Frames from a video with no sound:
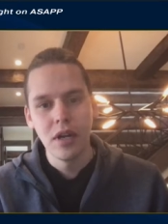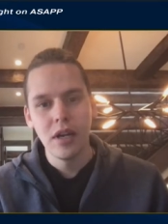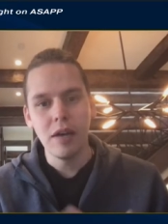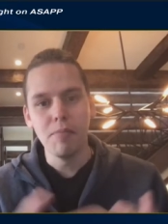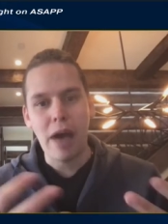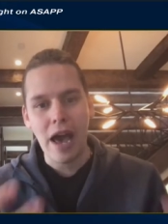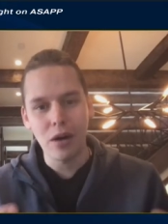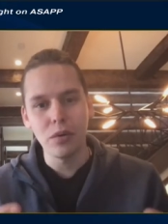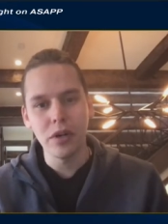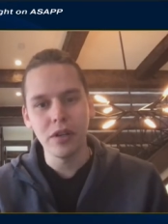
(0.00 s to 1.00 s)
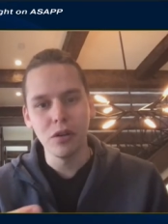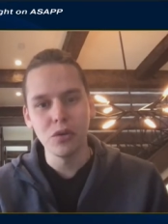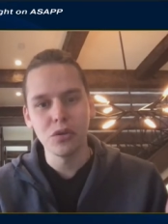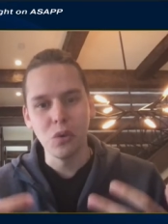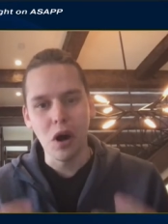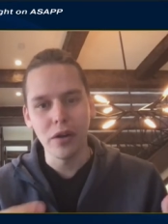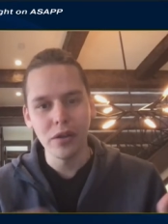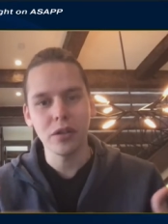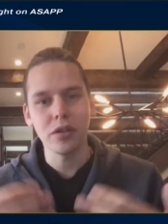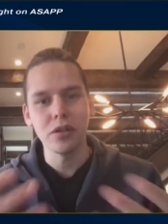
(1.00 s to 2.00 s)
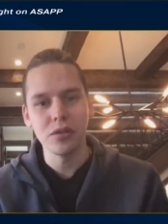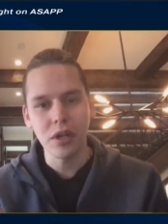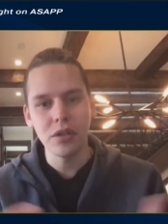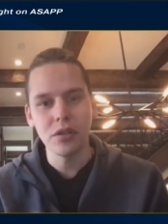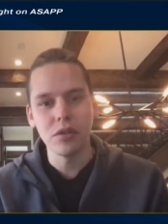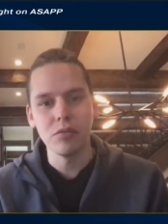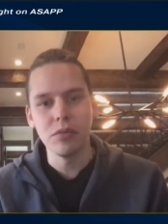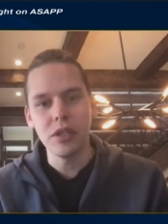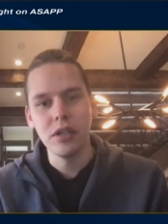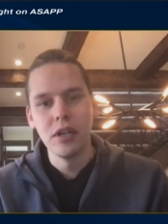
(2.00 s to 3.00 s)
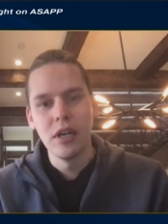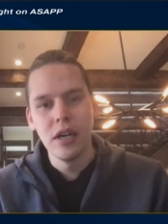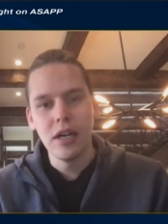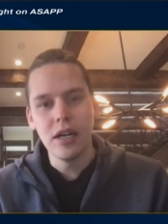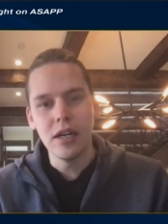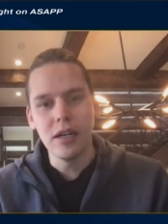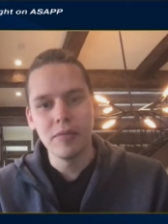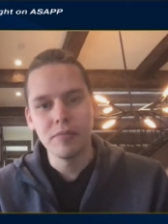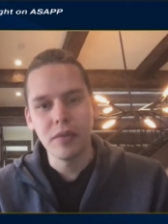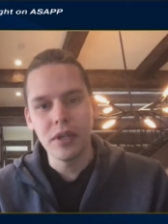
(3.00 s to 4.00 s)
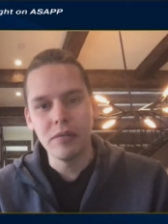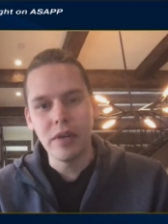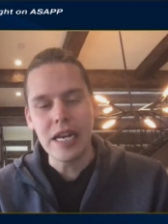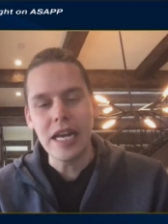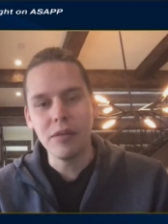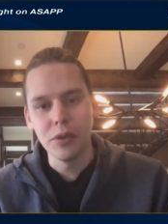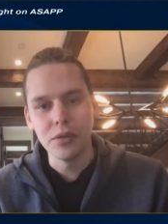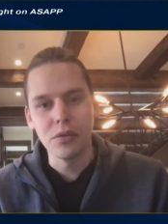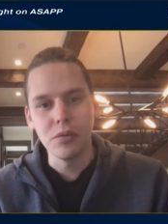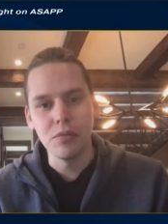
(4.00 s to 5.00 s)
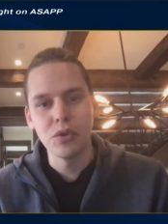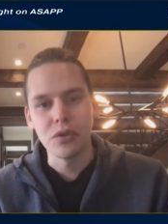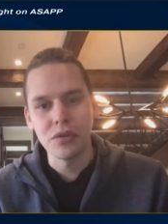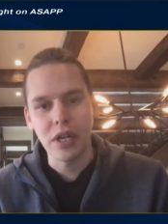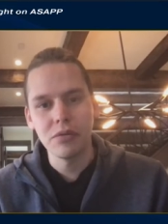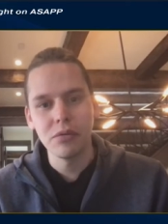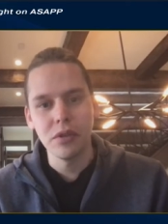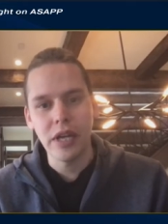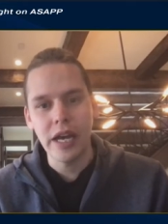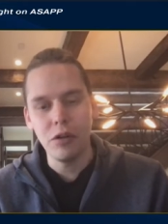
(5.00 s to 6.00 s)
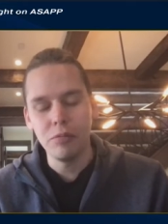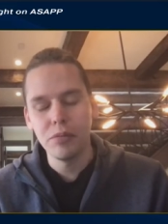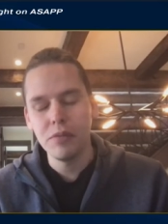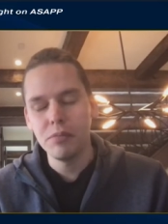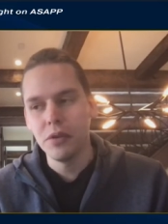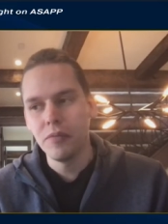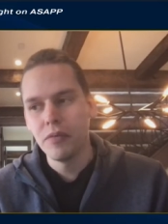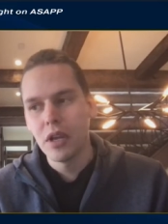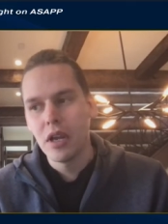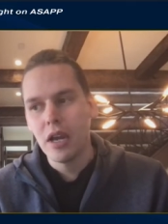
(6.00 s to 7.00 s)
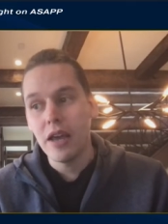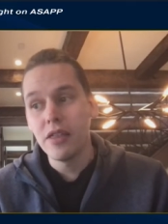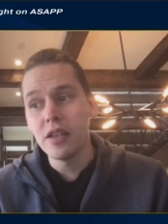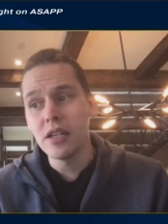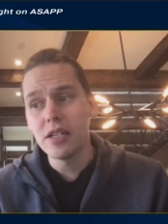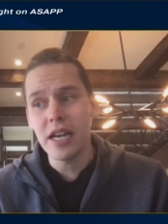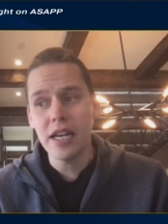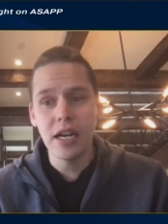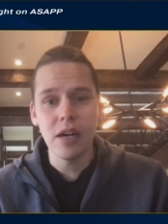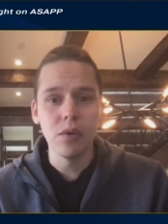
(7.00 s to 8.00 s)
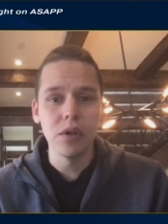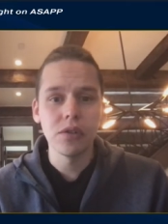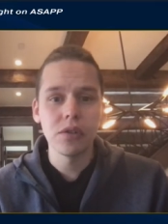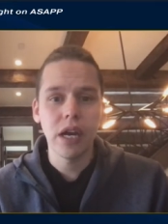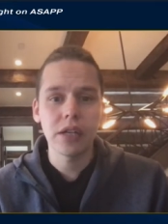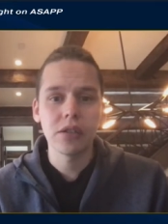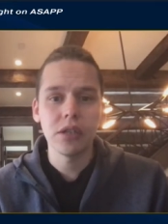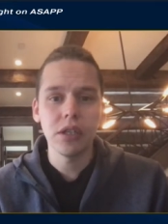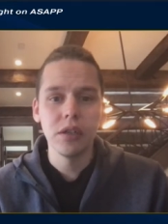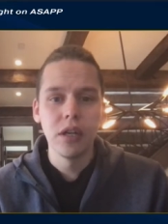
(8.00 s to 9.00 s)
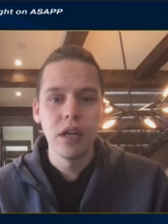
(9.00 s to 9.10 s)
empowering those who are in the organization to be enabled to successfully help people. And then the data was actually